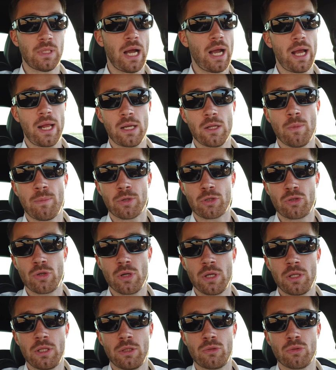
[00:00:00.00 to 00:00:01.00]
I had an
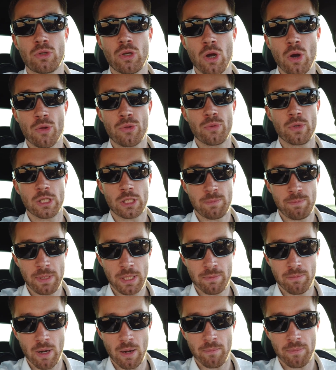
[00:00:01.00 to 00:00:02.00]
opportunity to go through a
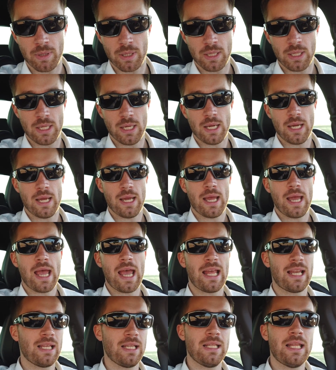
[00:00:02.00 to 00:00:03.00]
speed bump,
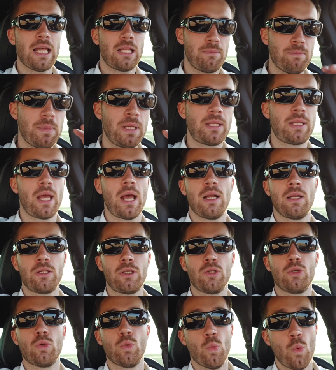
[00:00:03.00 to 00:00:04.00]
and let me tell
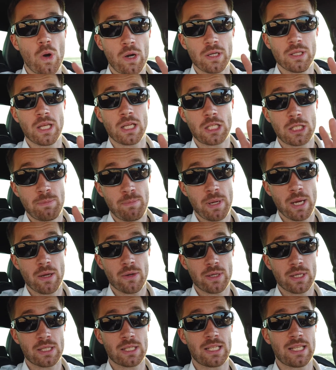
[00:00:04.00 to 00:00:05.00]
you what an
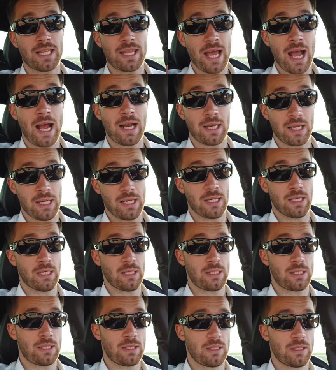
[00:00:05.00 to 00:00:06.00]
experience that
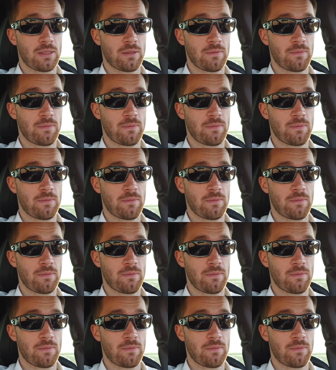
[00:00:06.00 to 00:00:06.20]
is.